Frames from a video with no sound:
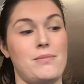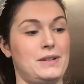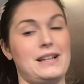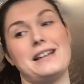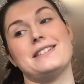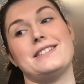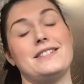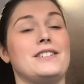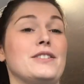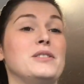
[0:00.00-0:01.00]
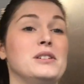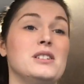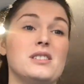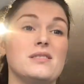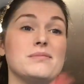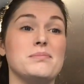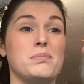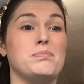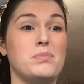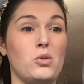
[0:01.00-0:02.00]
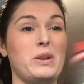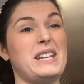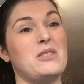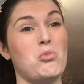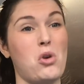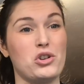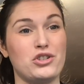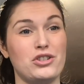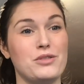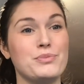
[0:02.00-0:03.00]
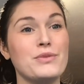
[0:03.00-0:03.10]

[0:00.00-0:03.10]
likes to do, but we can wash up.